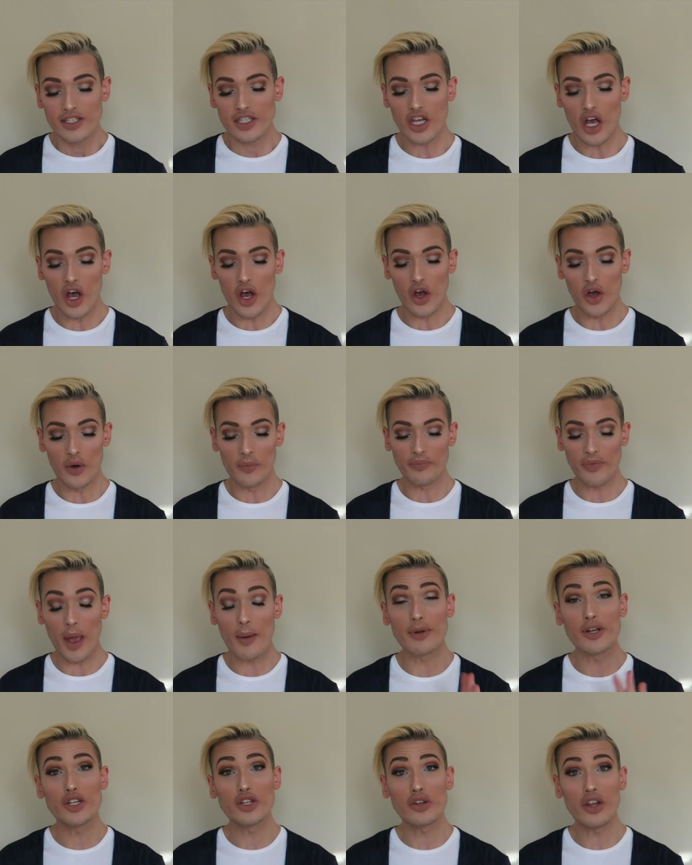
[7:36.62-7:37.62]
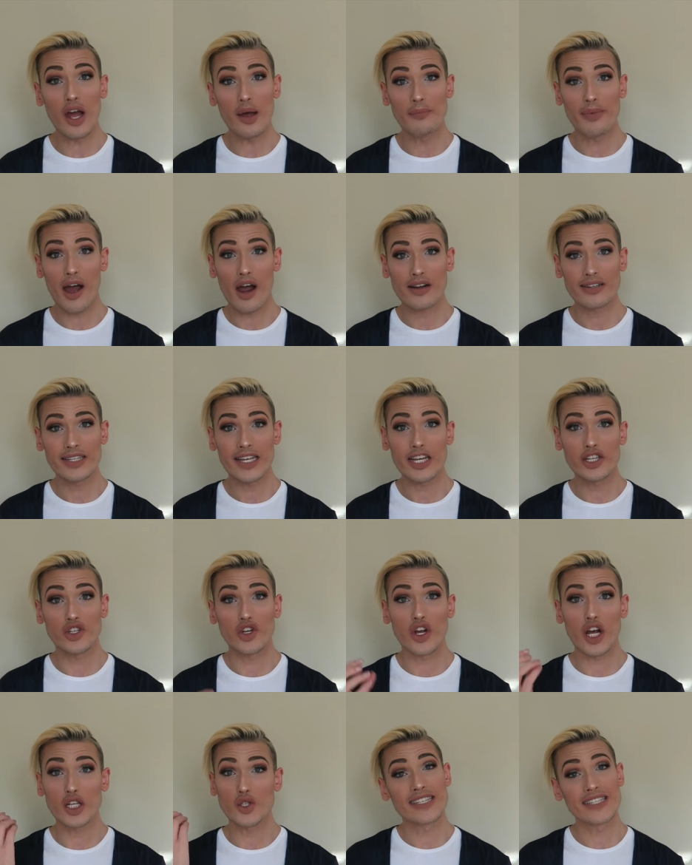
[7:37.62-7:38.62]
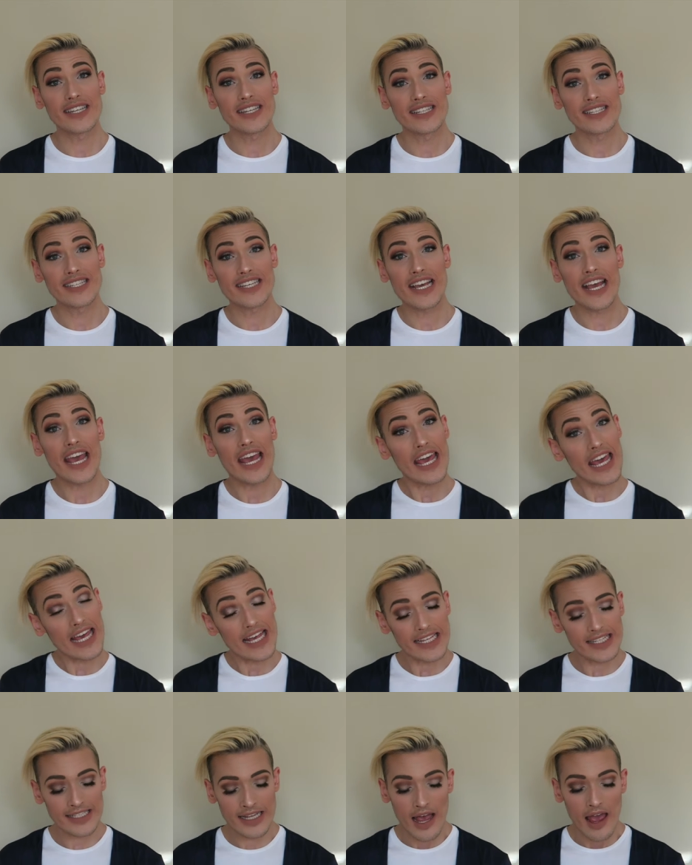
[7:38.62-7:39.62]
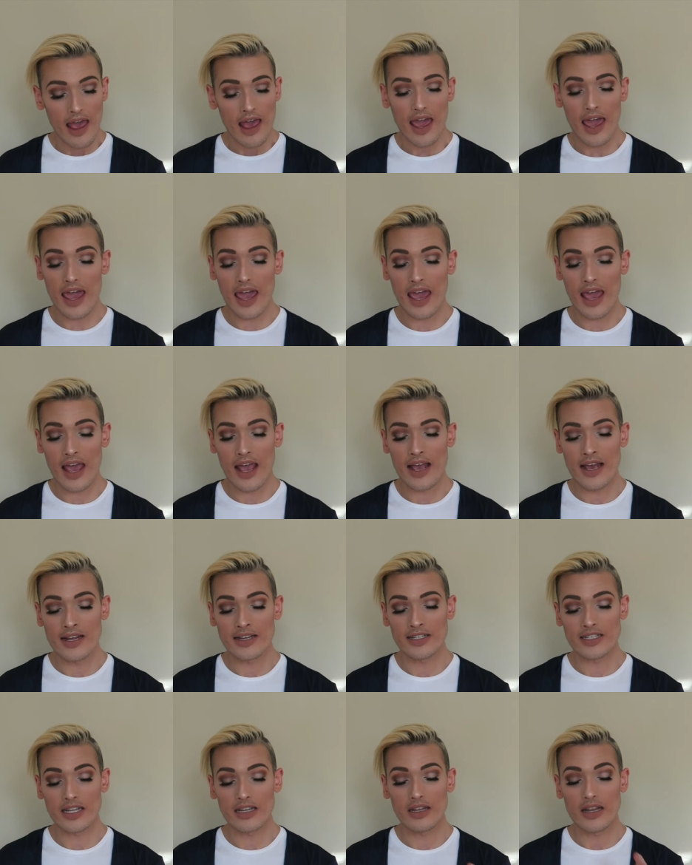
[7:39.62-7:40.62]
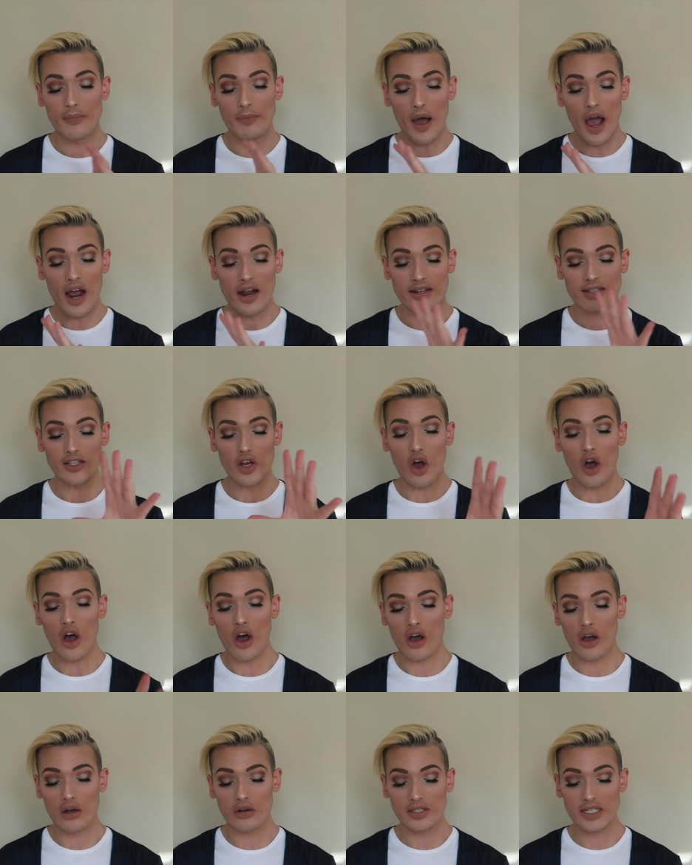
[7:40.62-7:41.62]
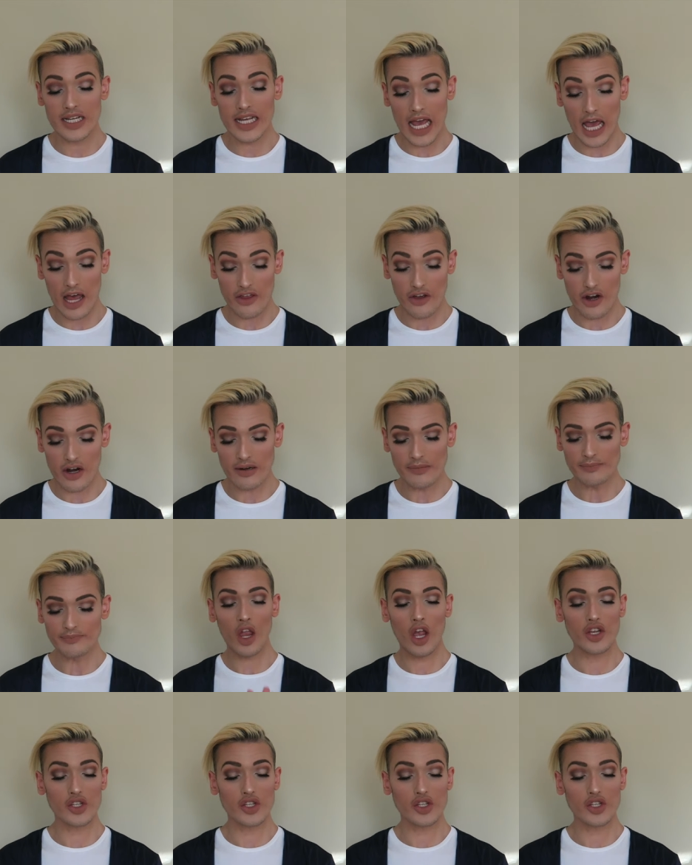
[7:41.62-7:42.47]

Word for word: So I'm gonna do a little unboxing, show you guys what consistency is and the box all together.